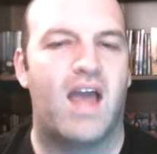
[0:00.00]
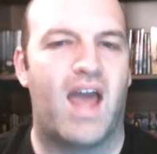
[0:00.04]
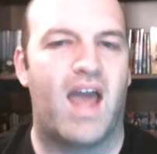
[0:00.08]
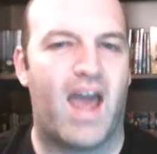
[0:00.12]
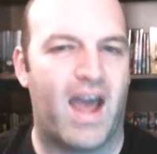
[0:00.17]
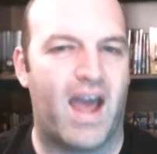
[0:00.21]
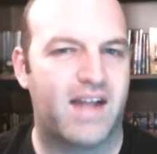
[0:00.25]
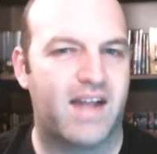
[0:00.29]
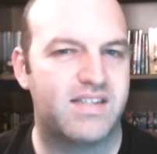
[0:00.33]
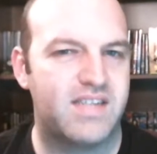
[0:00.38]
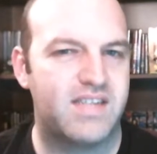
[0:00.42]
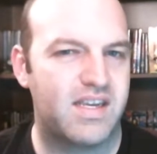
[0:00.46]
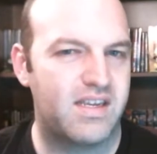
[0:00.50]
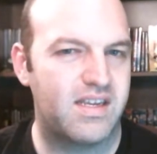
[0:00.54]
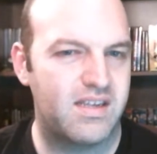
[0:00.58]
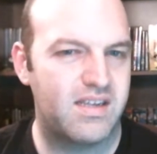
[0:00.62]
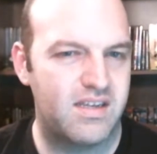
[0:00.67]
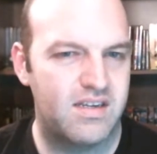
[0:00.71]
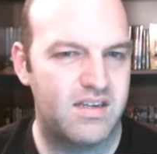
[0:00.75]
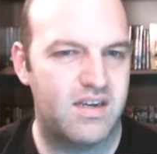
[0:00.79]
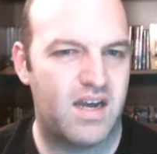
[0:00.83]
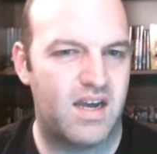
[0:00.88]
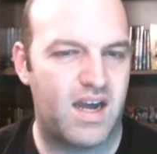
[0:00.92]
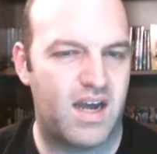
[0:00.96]

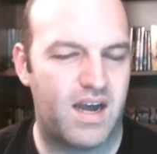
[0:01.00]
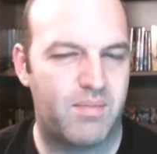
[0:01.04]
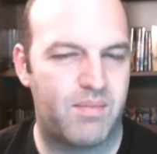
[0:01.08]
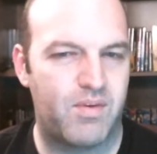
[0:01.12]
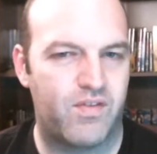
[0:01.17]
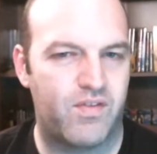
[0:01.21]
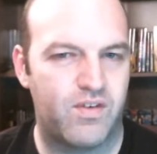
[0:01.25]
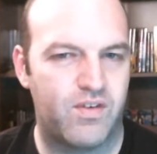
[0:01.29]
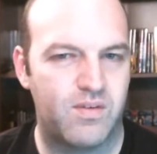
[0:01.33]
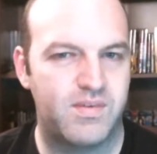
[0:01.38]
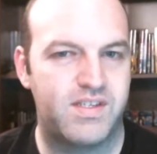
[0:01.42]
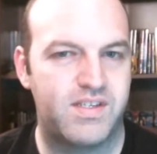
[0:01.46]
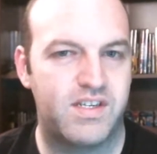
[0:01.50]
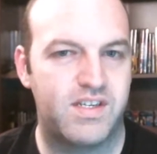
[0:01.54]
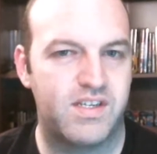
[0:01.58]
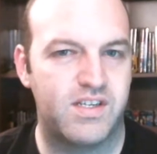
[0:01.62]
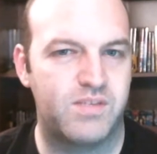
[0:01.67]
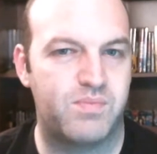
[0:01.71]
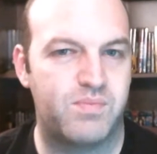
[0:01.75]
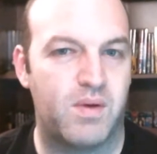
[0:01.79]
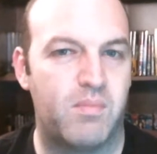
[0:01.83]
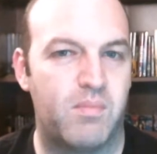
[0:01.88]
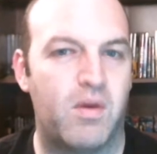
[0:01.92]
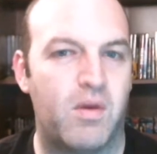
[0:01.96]
acting performances,
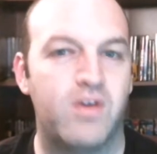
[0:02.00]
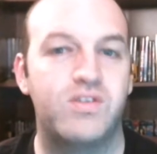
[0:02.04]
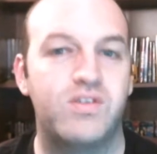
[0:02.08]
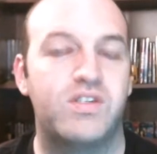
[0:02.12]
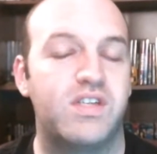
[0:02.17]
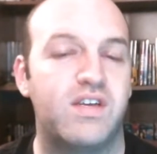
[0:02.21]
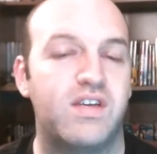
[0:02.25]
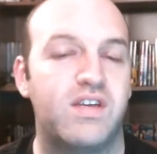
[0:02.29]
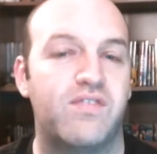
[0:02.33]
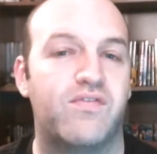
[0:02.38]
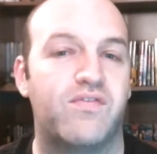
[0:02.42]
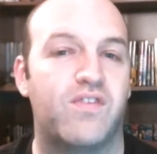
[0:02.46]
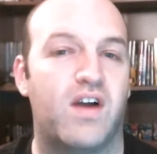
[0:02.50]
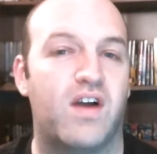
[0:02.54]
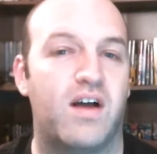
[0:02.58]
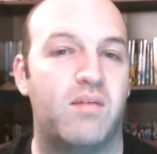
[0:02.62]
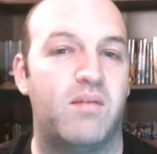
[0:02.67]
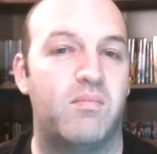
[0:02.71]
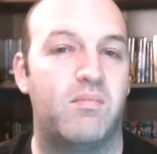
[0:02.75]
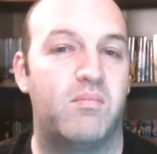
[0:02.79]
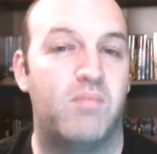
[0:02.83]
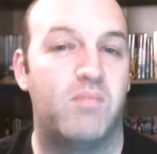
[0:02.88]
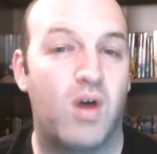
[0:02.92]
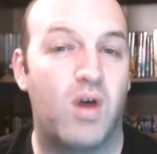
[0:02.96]
but mostly
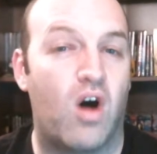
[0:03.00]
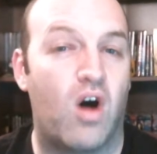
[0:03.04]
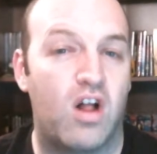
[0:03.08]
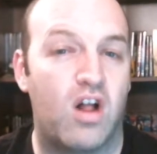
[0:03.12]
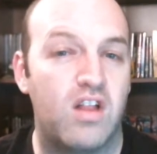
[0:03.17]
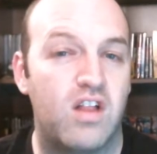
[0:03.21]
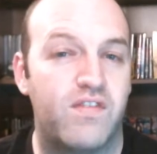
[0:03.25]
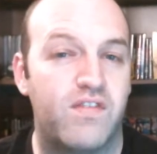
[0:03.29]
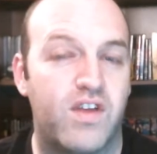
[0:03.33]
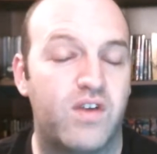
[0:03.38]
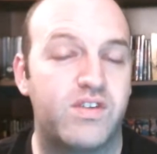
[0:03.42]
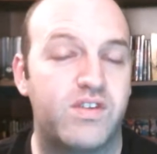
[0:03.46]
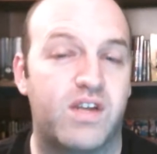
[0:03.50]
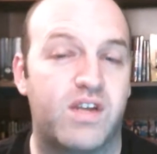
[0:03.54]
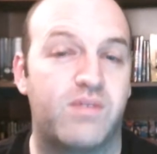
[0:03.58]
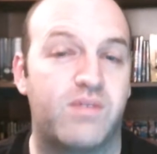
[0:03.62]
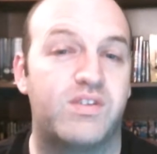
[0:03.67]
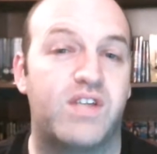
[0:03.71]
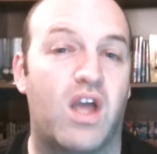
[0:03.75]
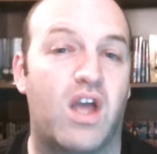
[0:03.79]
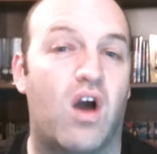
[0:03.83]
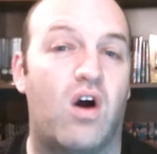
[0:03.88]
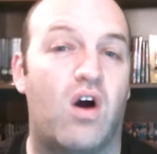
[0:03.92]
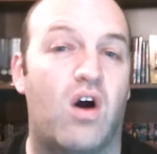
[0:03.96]
from all of those, I would
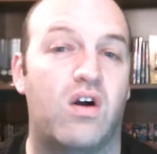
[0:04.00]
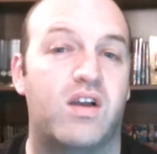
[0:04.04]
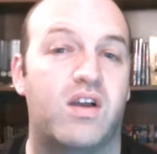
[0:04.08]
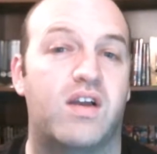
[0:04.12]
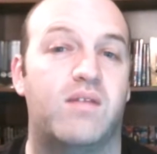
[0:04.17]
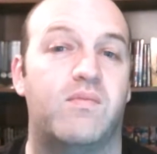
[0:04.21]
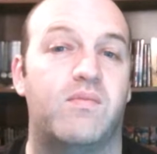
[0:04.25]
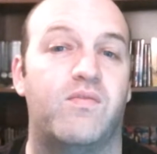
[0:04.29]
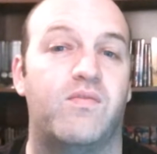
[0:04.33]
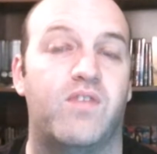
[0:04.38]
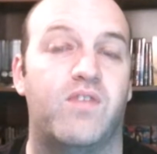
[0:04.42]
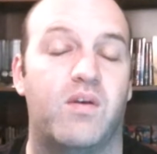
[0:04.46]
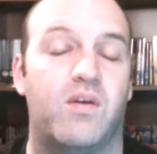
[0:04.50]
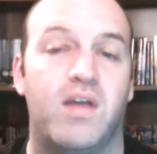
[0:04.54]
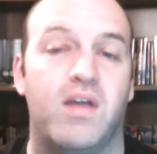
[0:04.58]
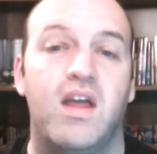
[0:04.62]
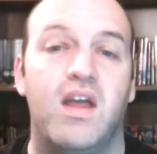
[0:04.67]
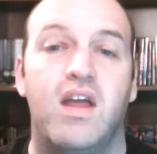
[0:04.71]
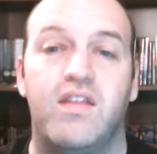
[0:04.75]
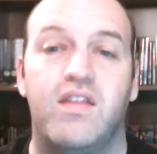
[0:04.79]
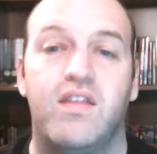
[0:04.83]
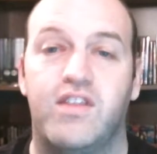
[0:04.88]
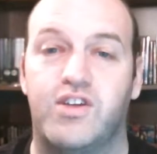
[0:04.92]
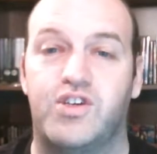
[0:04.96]
say, all come from
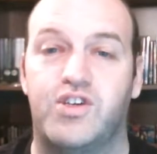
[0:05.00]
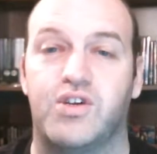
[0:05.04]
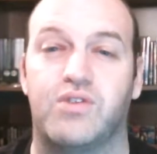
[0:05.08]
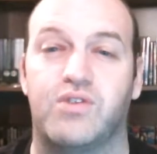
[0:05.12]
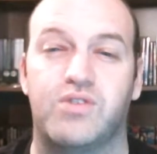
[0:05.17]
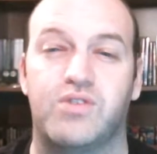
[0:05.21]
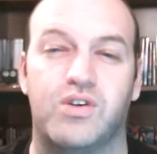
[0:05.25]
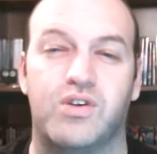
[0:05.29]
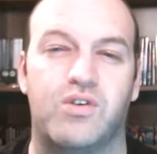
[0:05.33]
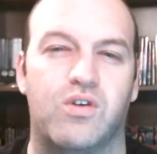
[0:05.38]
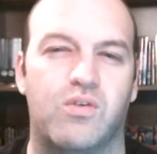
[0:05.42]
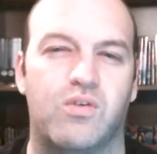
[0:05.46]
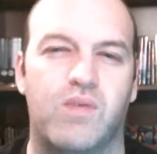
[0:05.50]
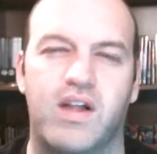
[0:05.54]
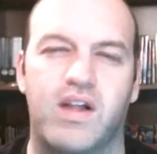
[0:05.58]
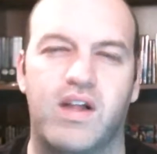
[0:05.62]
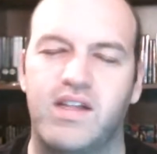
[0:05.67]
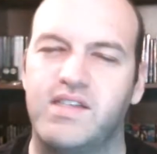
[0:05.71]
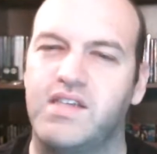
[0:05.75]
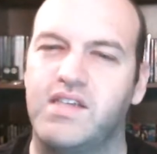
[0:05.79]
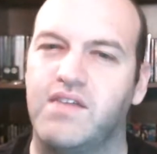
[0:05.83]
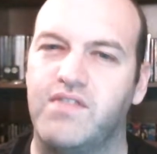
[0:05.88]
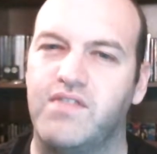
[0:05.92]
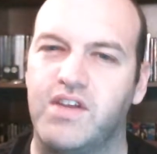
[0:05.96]
the children, who are
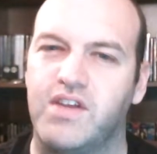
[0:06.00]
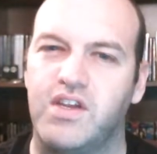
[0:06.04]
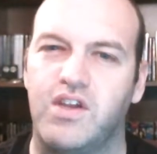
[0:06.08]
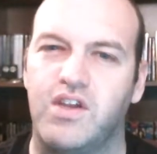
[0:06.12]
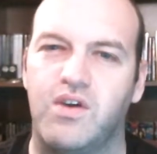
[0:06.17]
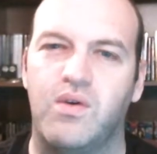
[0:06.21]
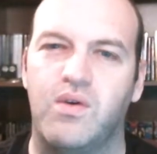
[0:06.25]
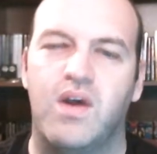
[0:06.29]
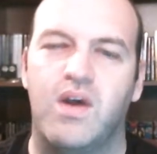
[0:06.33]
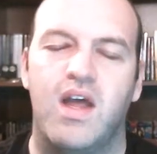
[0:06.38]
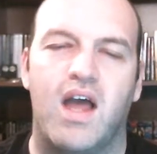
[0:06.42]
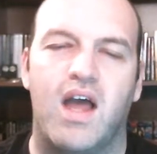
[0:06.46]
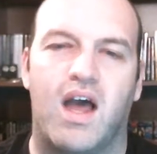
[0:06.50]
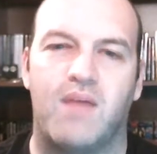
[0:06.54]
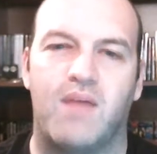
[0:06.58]
relatively new.